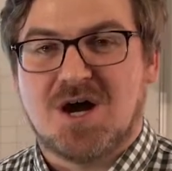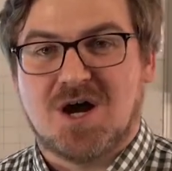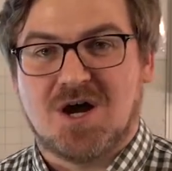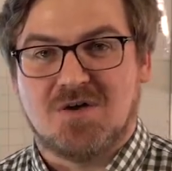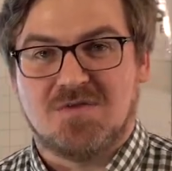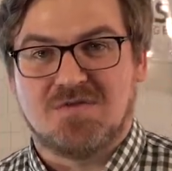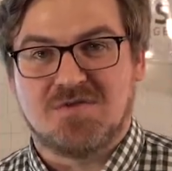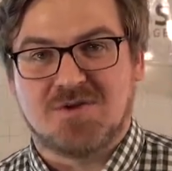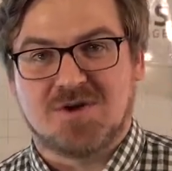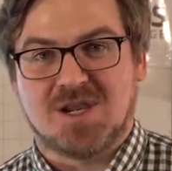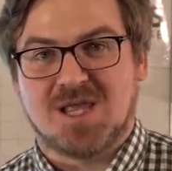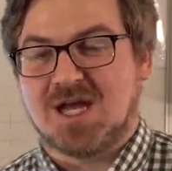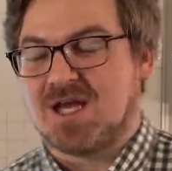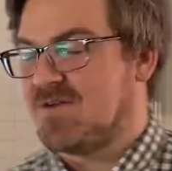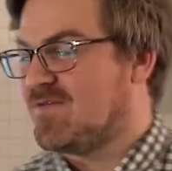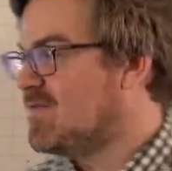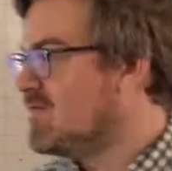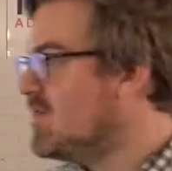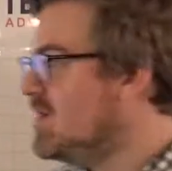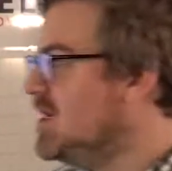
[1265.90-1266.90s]
of your
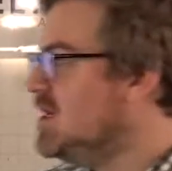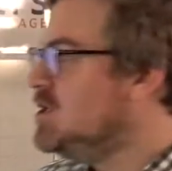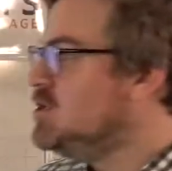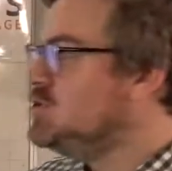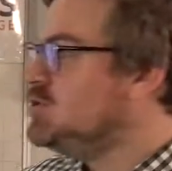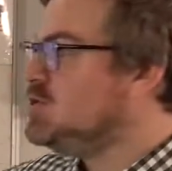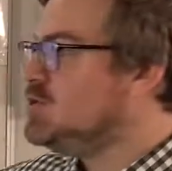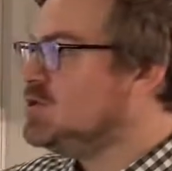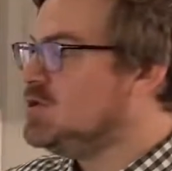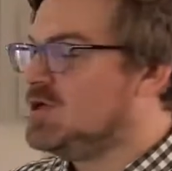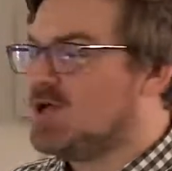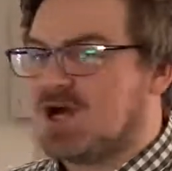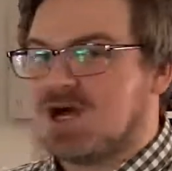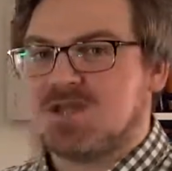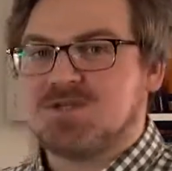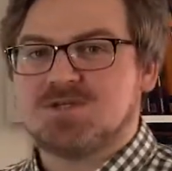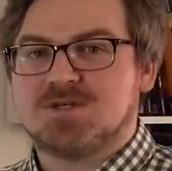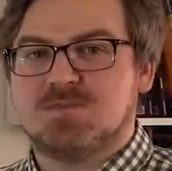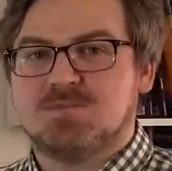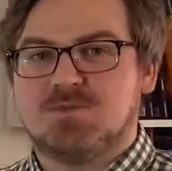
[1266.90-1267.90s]
life. Do
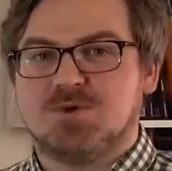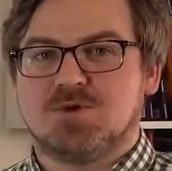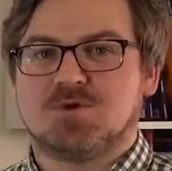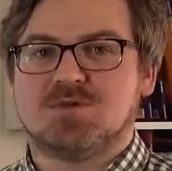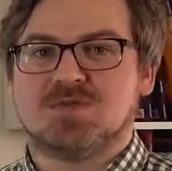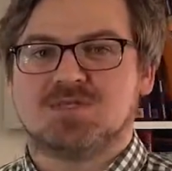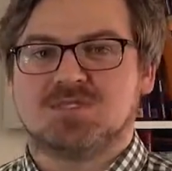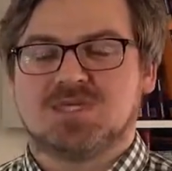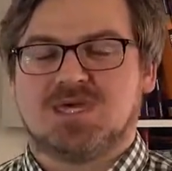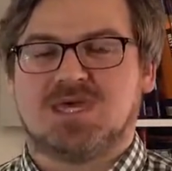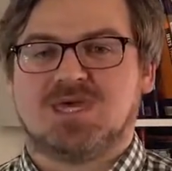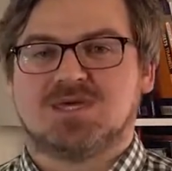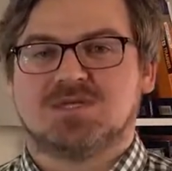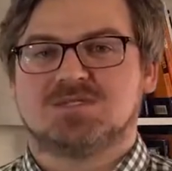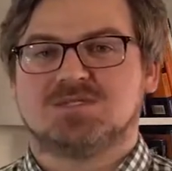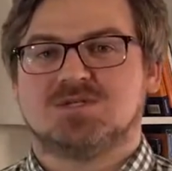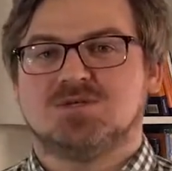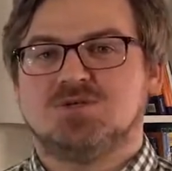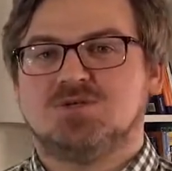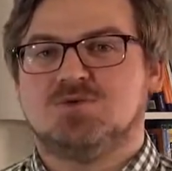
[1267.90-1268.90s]
not book the
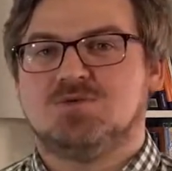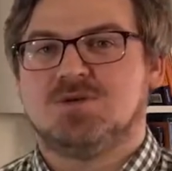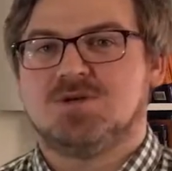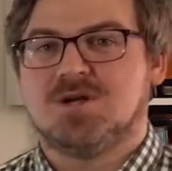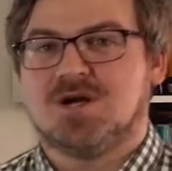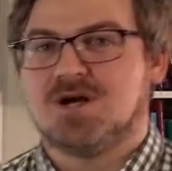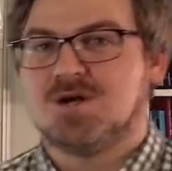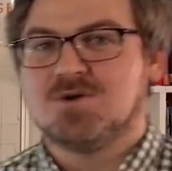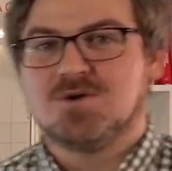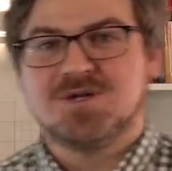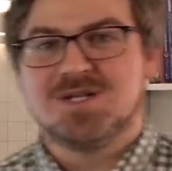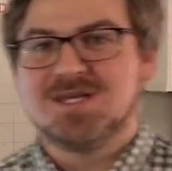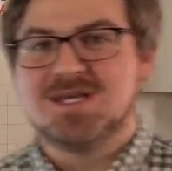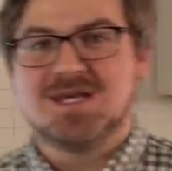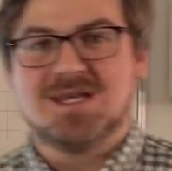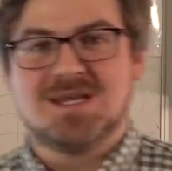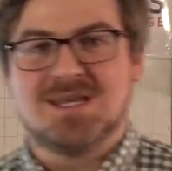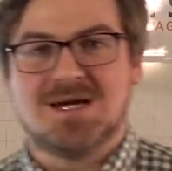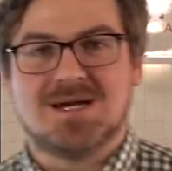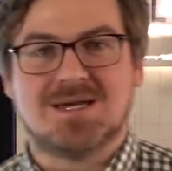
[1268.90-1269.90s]
test. You are not going to
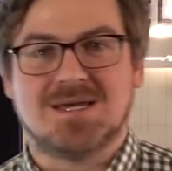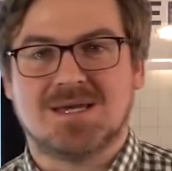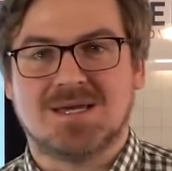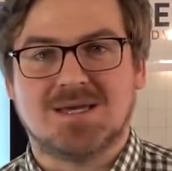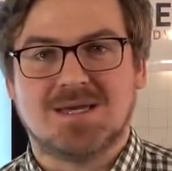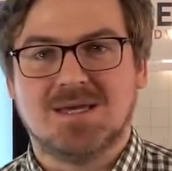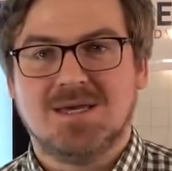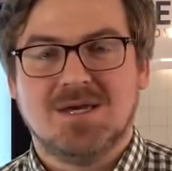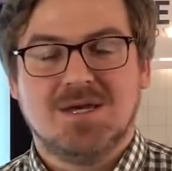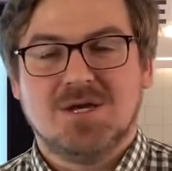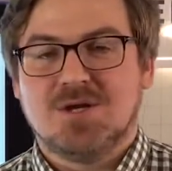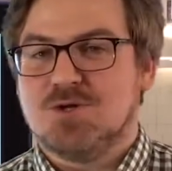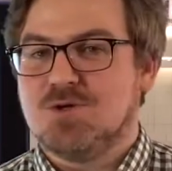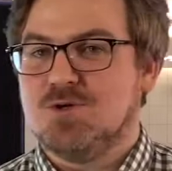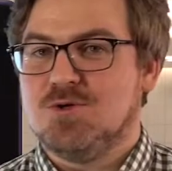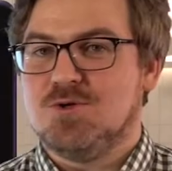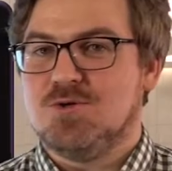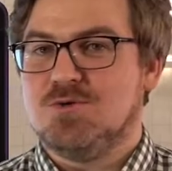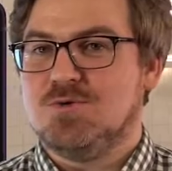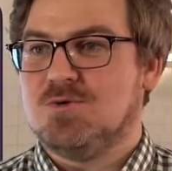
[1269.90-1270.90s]
get lucky.
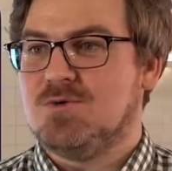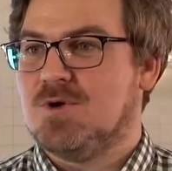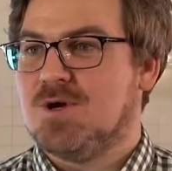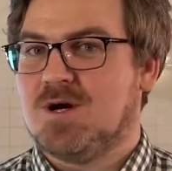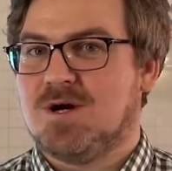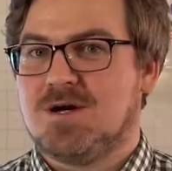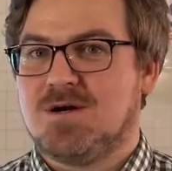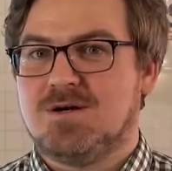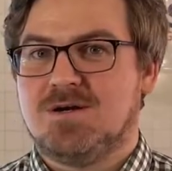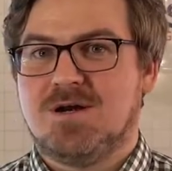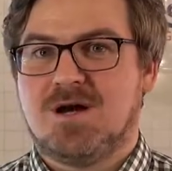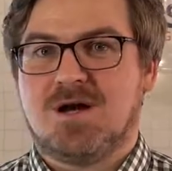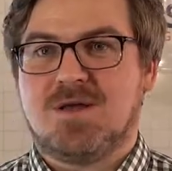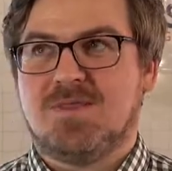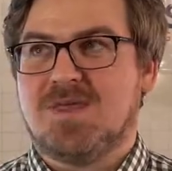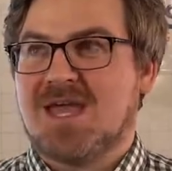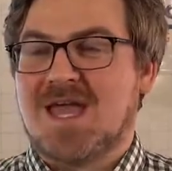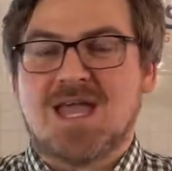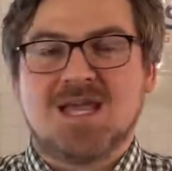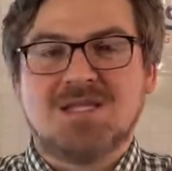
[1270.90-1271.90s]

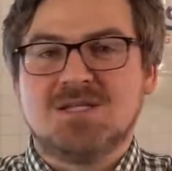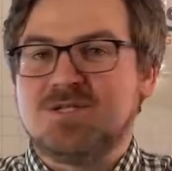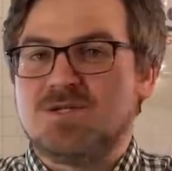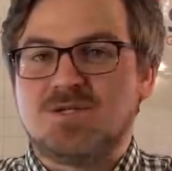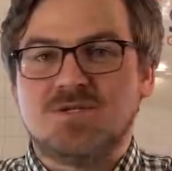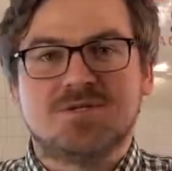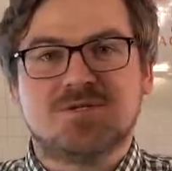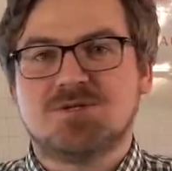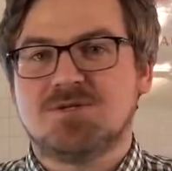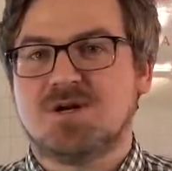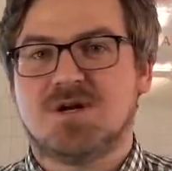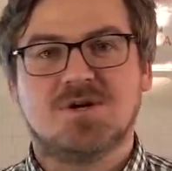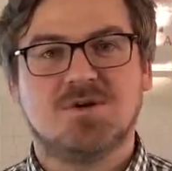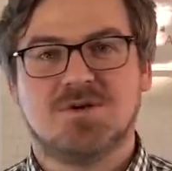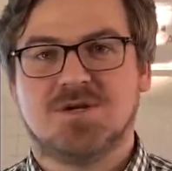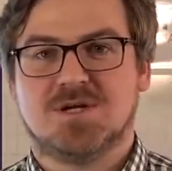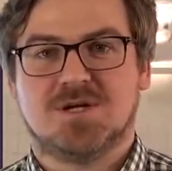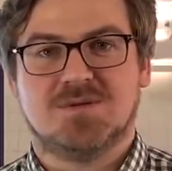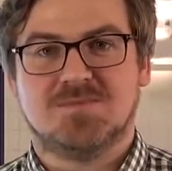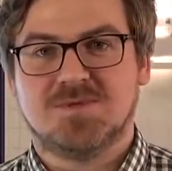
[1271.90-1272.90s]
The angels are not
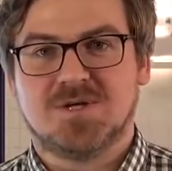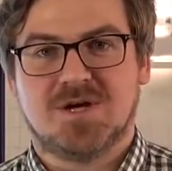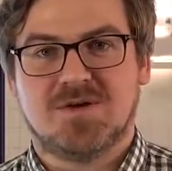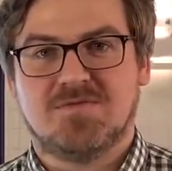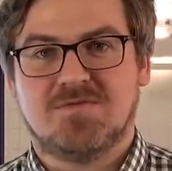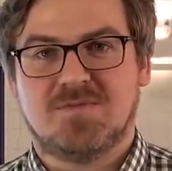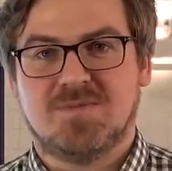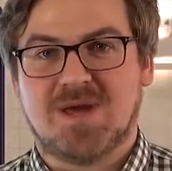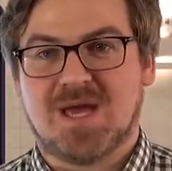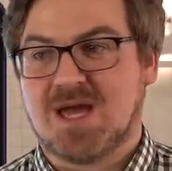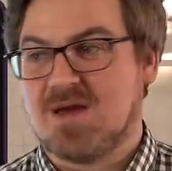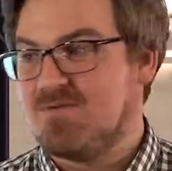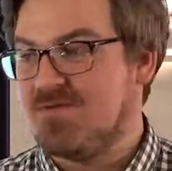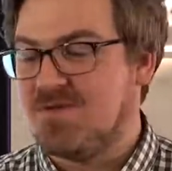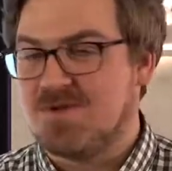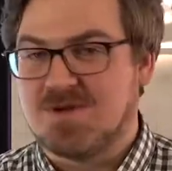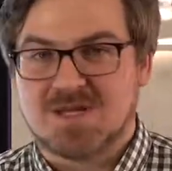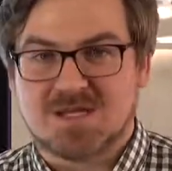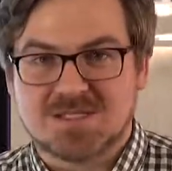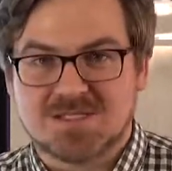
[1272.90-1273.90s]
going to come down from
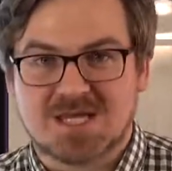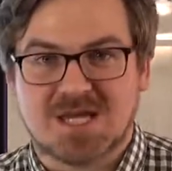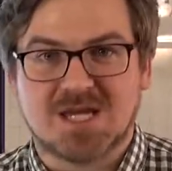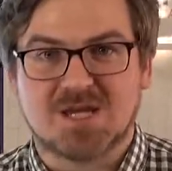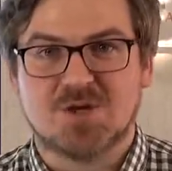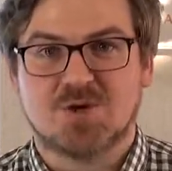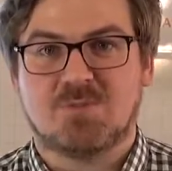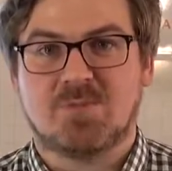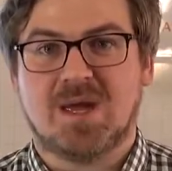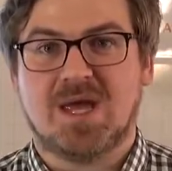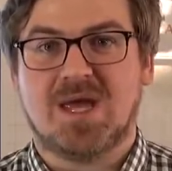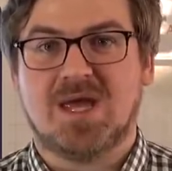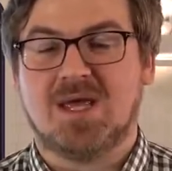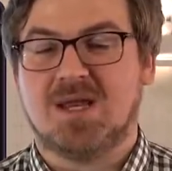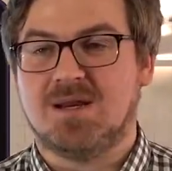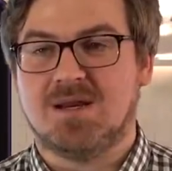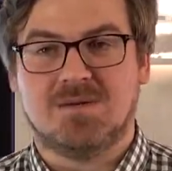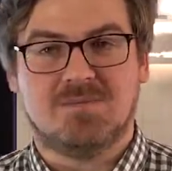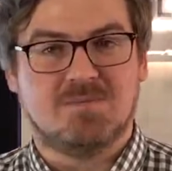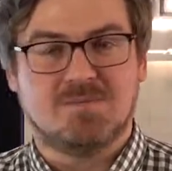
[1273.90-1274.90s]
heaven and take your
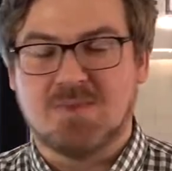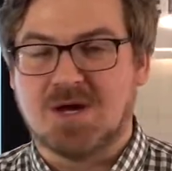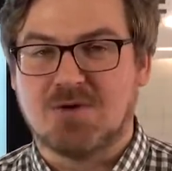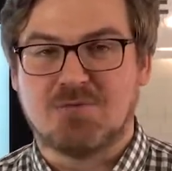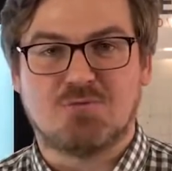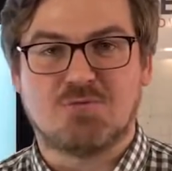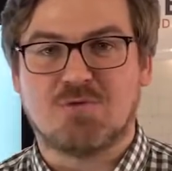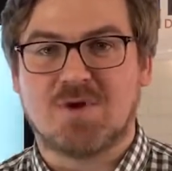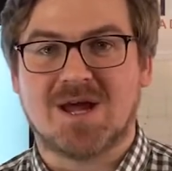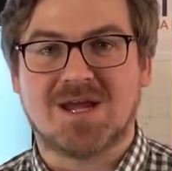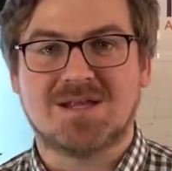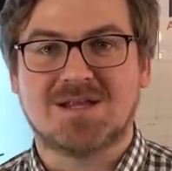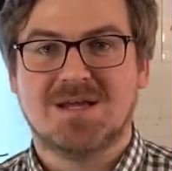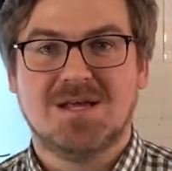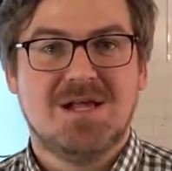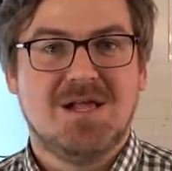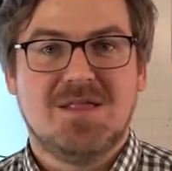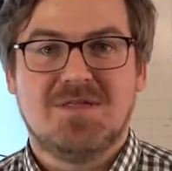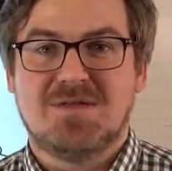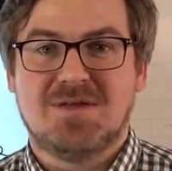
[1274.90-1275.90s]
pen and write
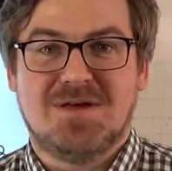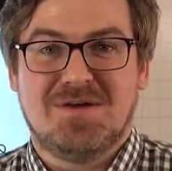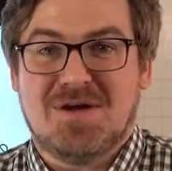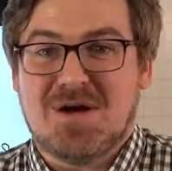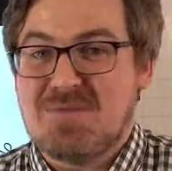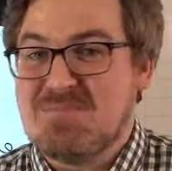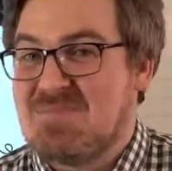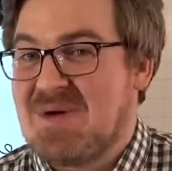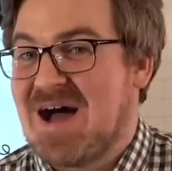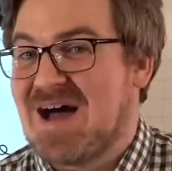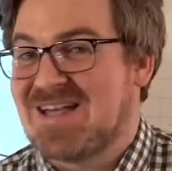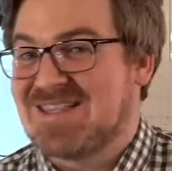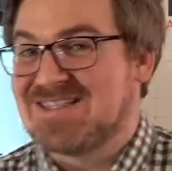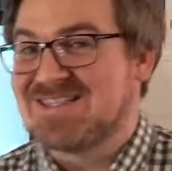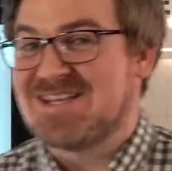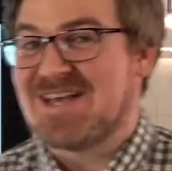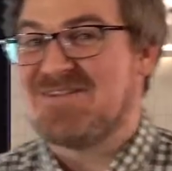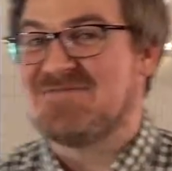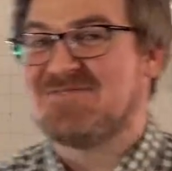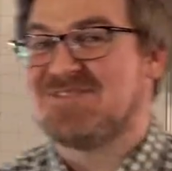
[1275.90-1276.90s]
the Band
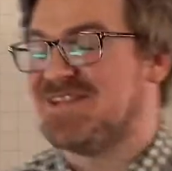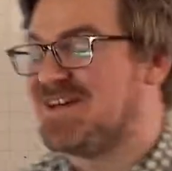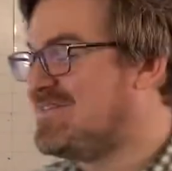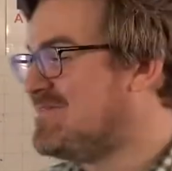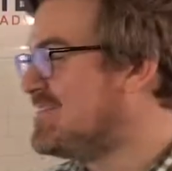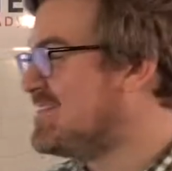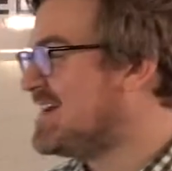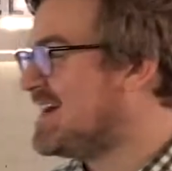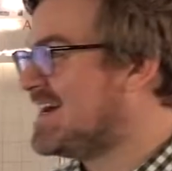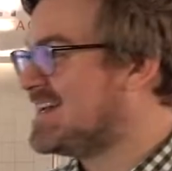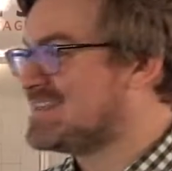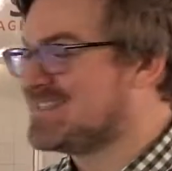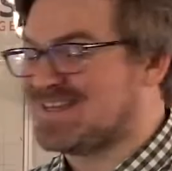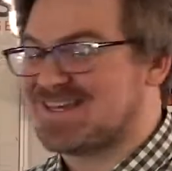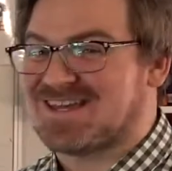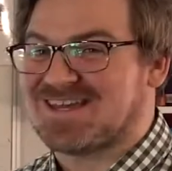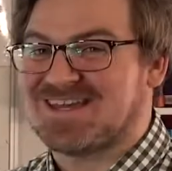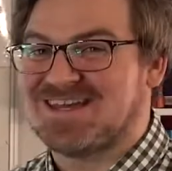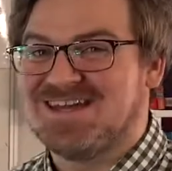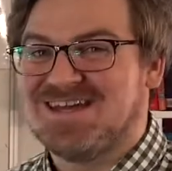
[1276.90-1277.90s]
7 level
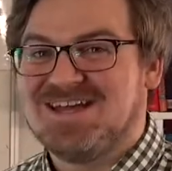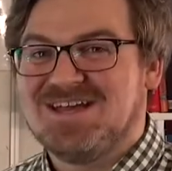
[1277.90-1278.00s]
essay.